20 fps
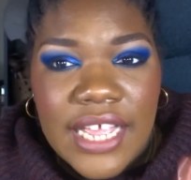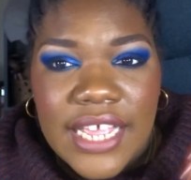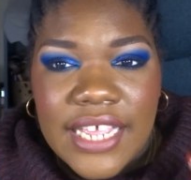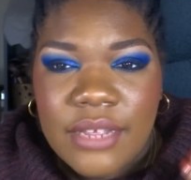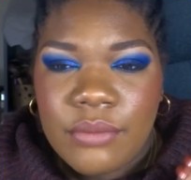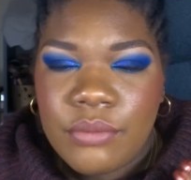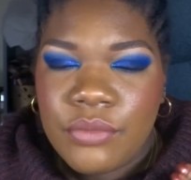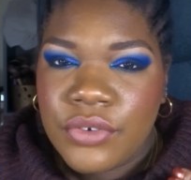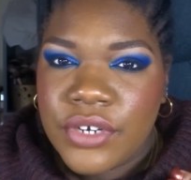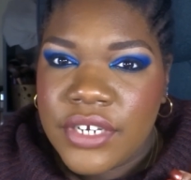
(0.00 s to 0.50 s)

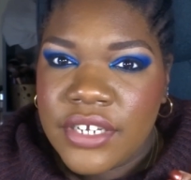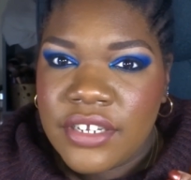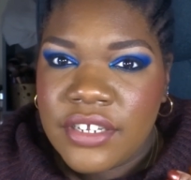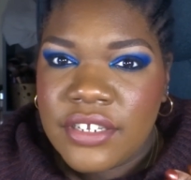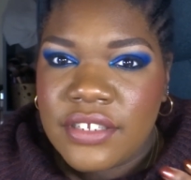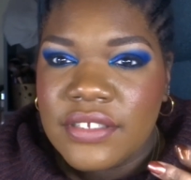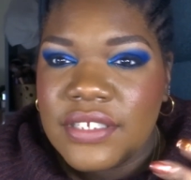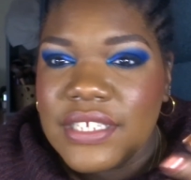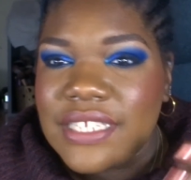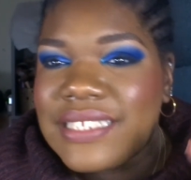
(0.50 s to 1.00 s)
I'm wearing
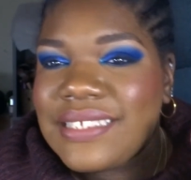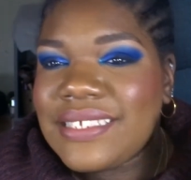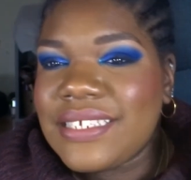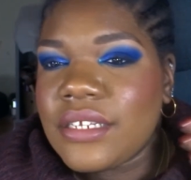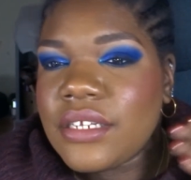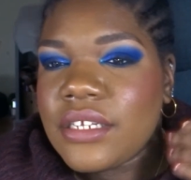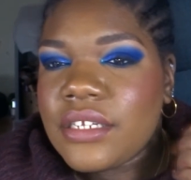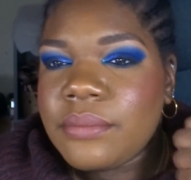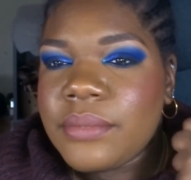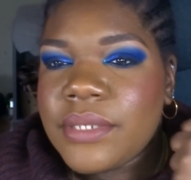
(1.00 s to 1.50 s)
it. It's
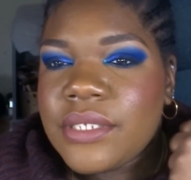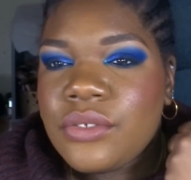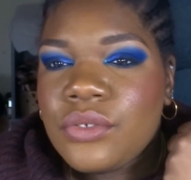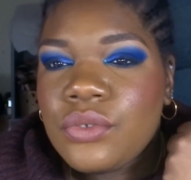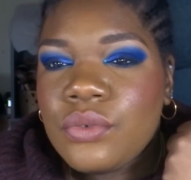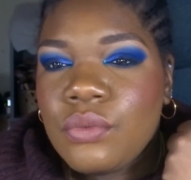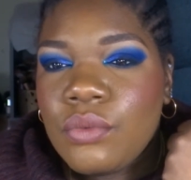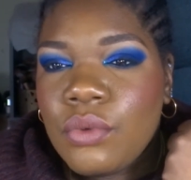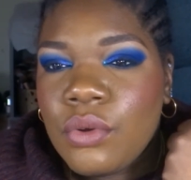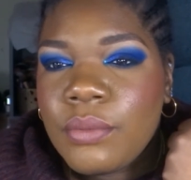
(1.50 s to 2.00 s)
still a little bit
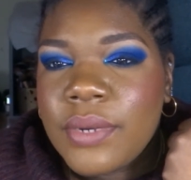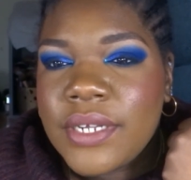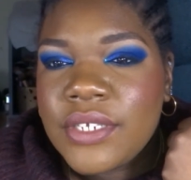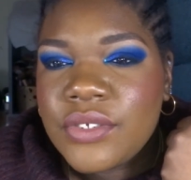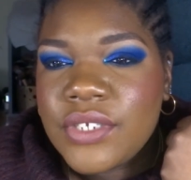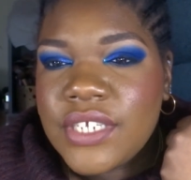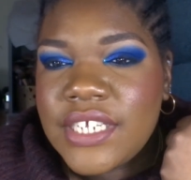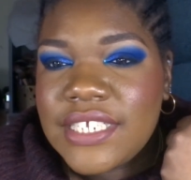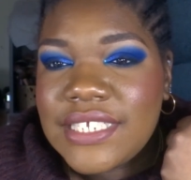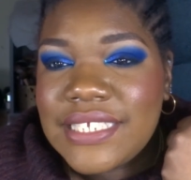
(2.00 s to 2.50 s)
too warm, as
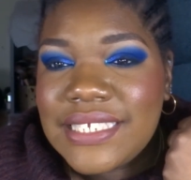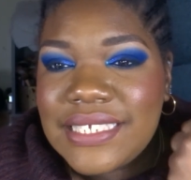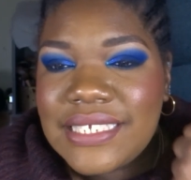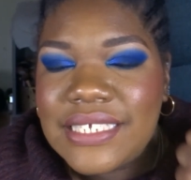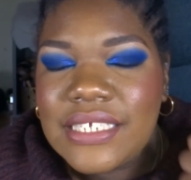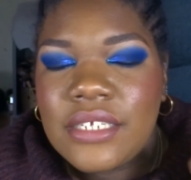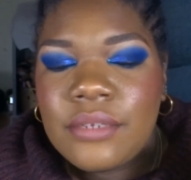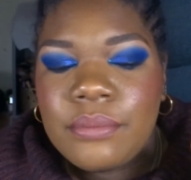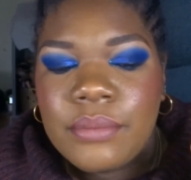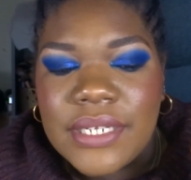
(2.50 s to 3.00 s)
you can
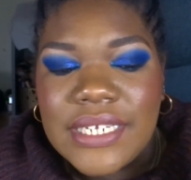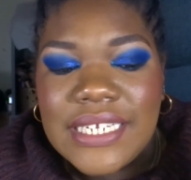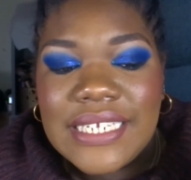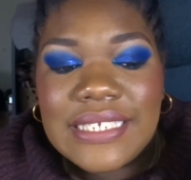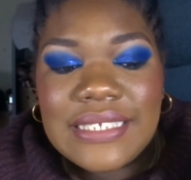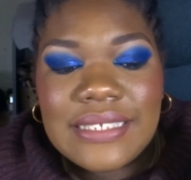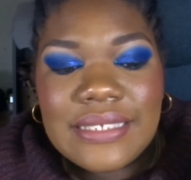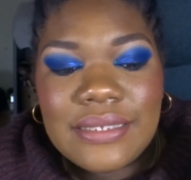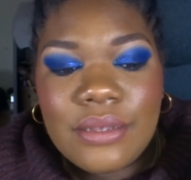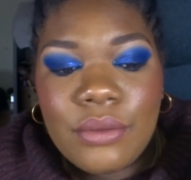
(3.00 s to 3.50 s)
see, but
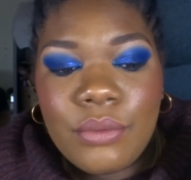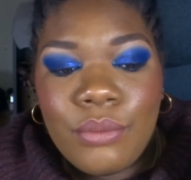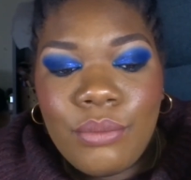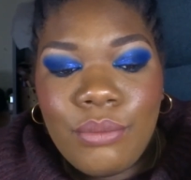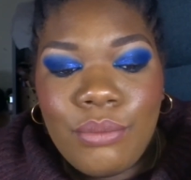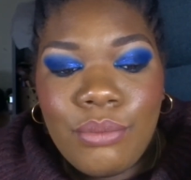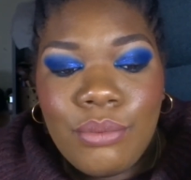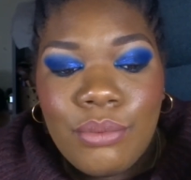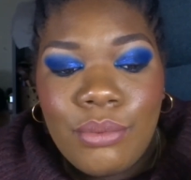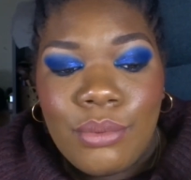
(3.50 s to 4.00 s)
it's
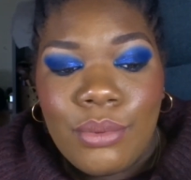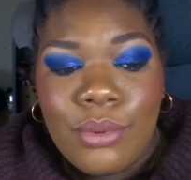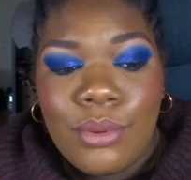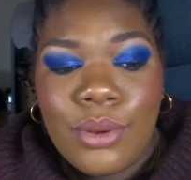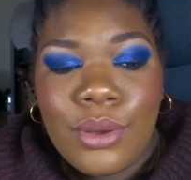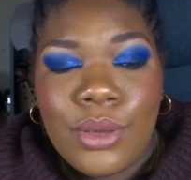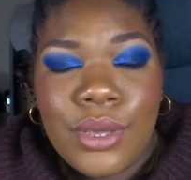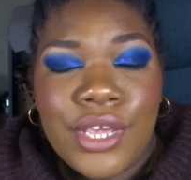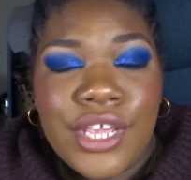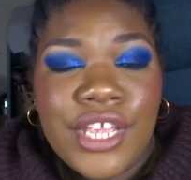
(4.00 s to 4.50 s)

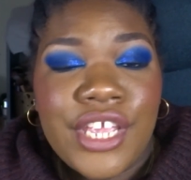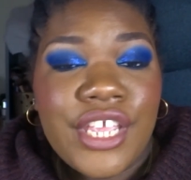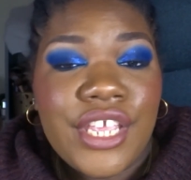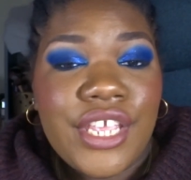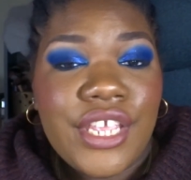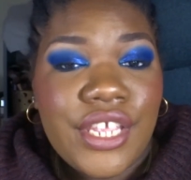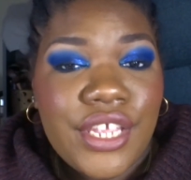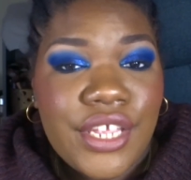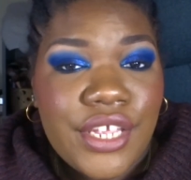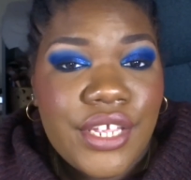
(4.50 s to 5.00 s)

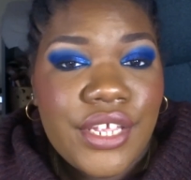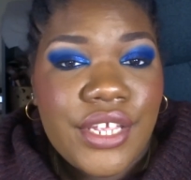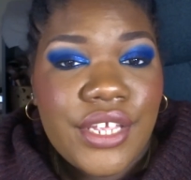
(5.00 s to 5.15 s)
way